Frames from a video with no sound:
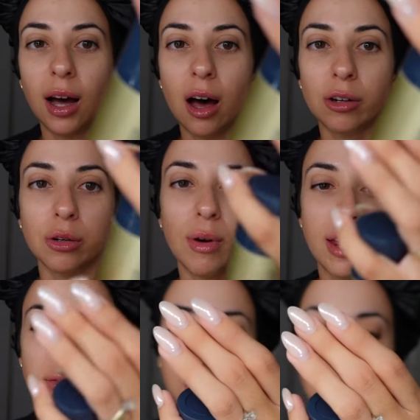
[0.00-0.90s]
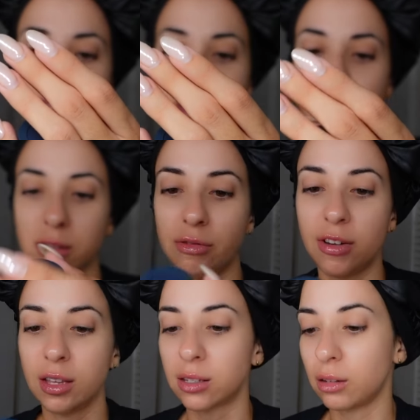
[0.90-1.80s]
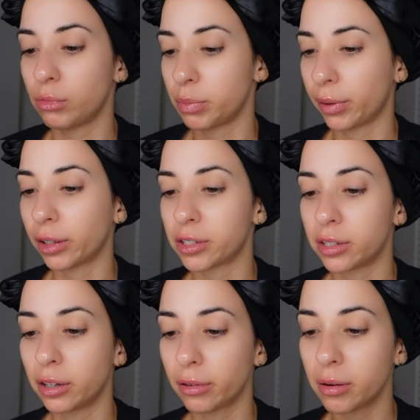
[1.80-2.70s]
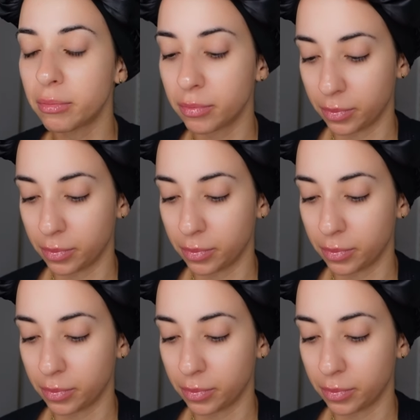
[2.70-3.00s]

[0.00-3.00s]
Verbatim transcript: Auto Advanced Defense and Repair Serum